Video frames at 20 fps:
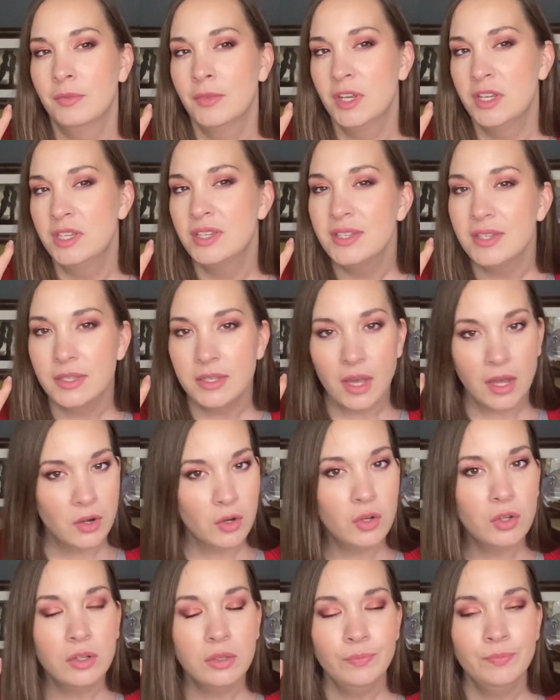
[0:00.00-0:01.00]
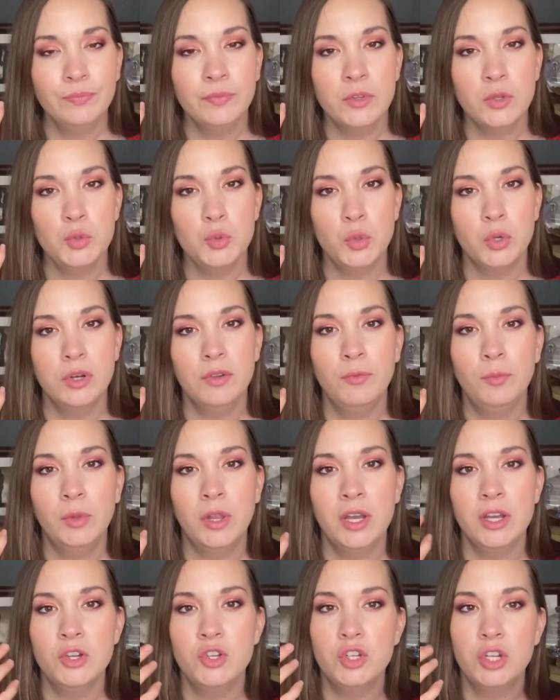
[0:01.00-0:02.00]
subtle sort of
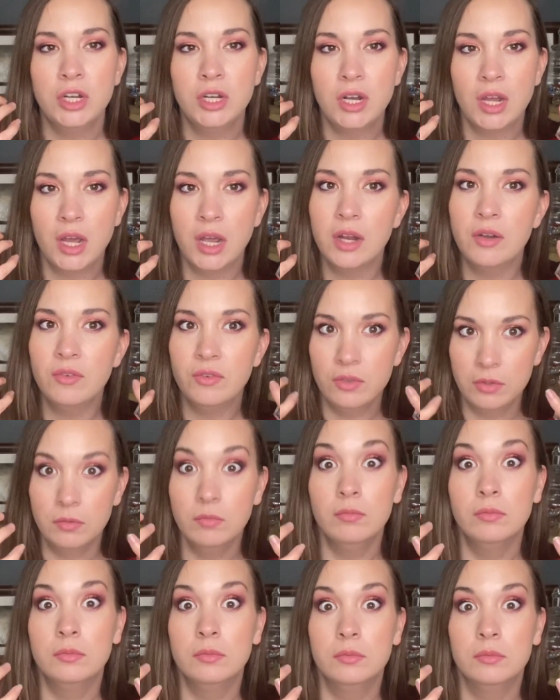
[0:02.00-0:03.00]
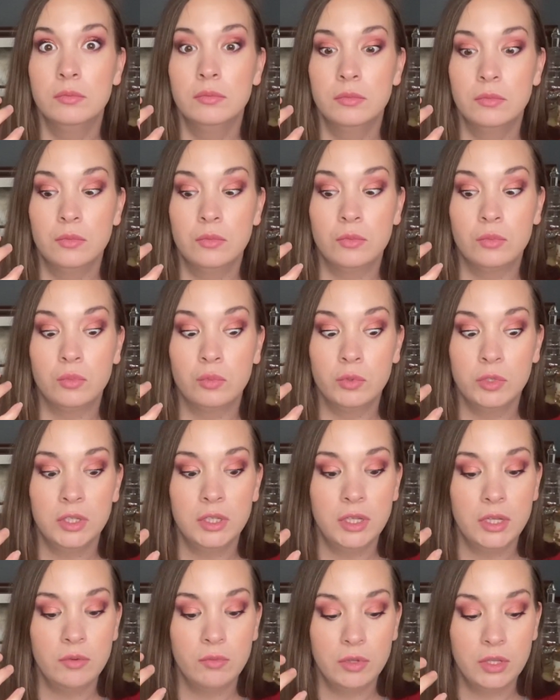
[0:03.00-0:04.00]
blush and not
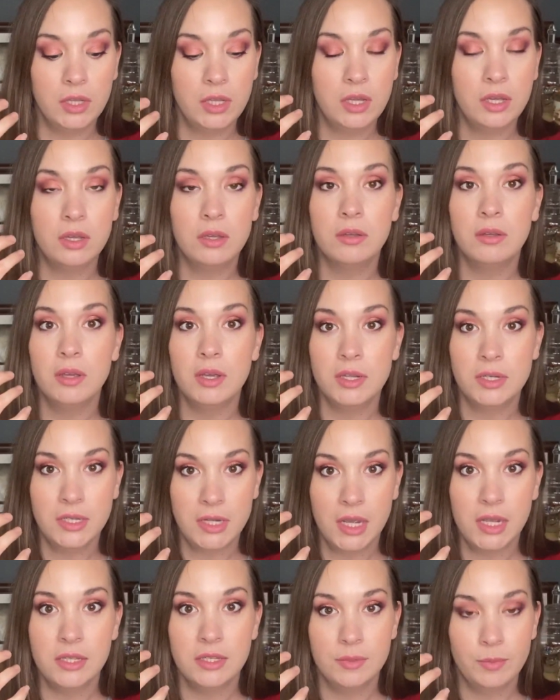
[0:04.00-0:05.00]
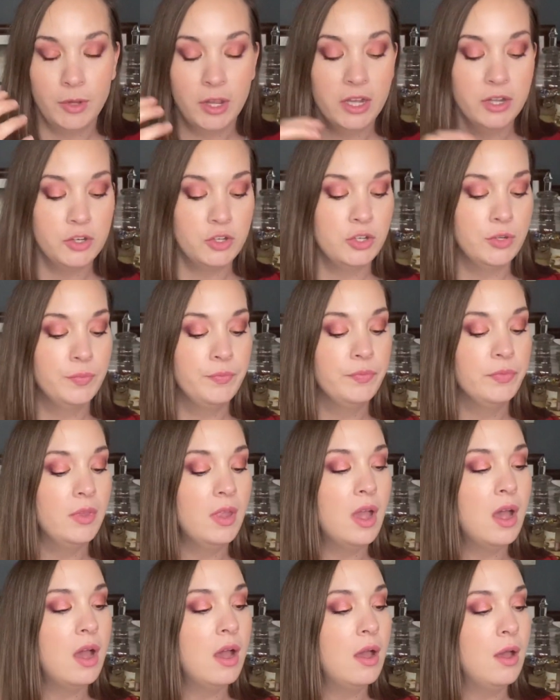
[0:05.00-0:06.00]
really, really intense blush.
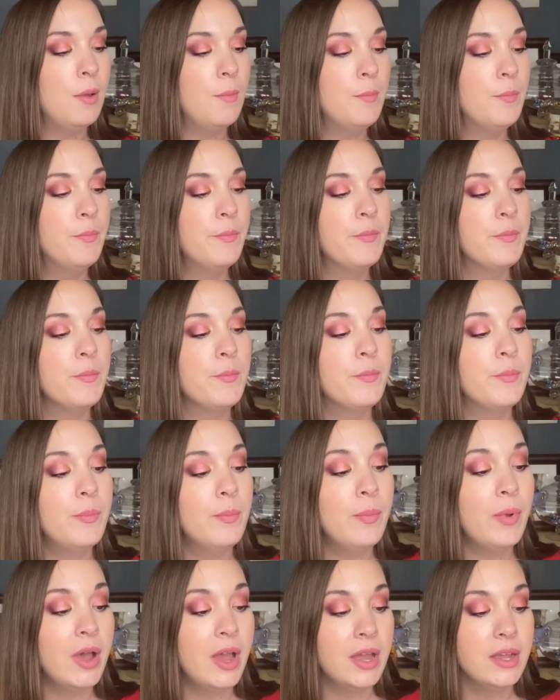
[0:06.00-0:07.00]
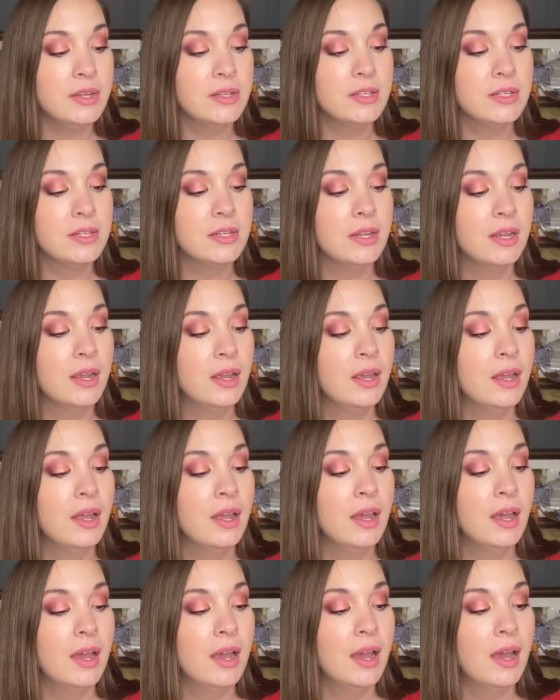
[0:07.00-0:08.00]
But
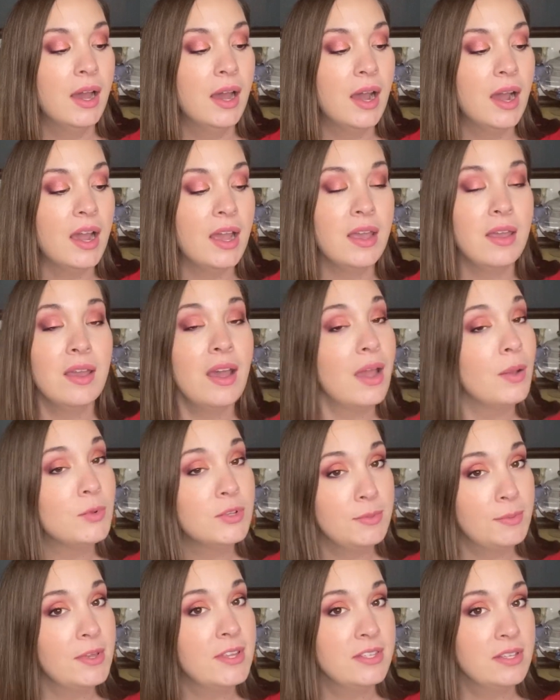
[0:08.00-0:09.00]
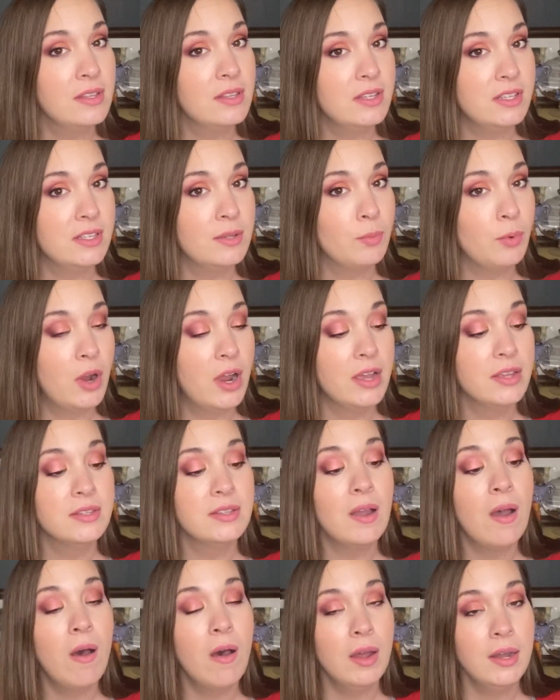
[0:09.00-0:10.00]
I was pleasantly surprised.
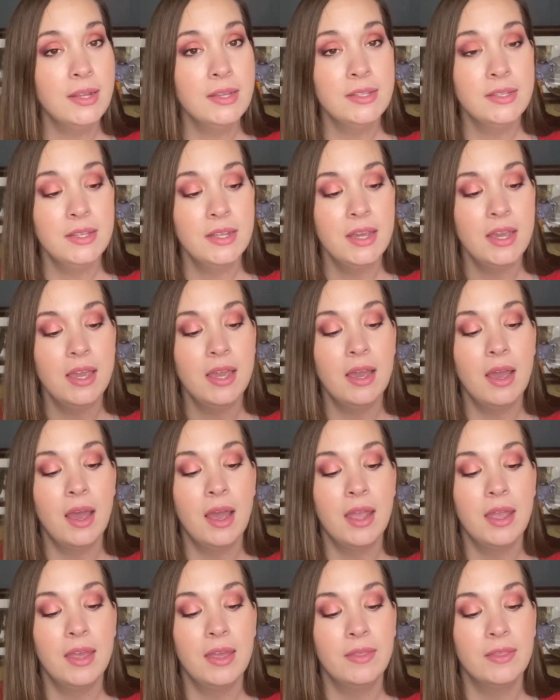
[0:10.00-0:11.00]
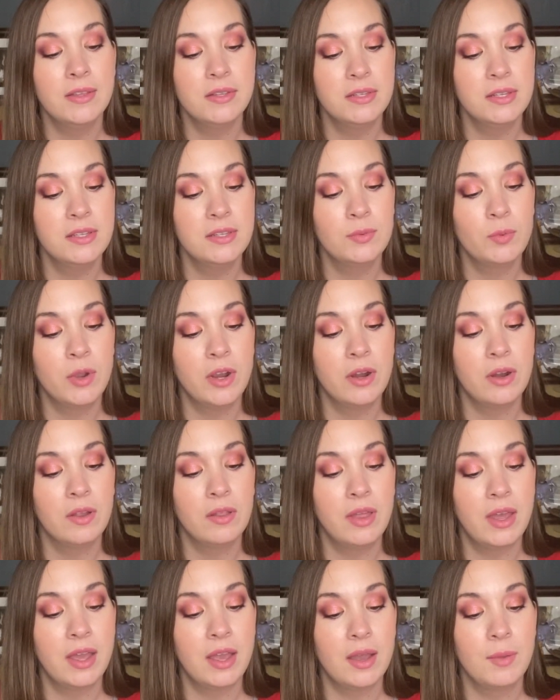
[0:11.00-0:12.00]
Honestly, and this is where
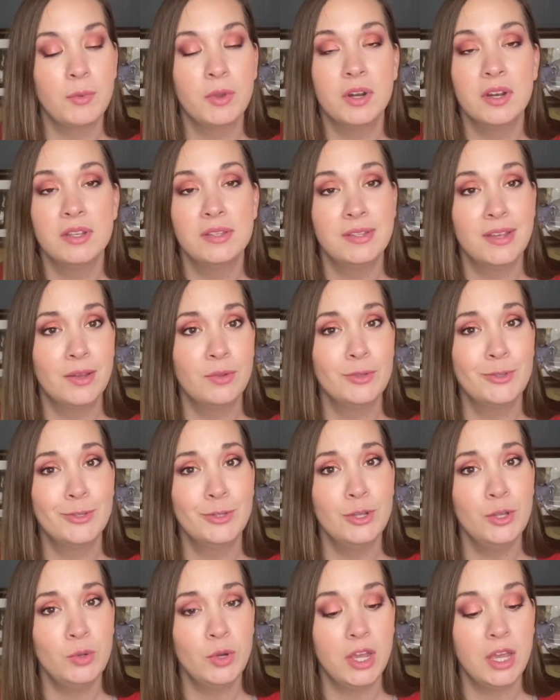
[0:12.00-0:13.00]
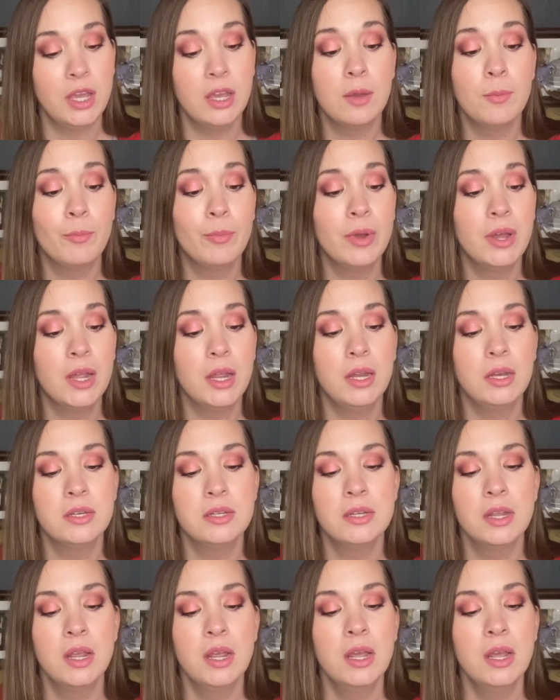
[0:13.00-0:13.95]
like I'm gonna sound snooty, but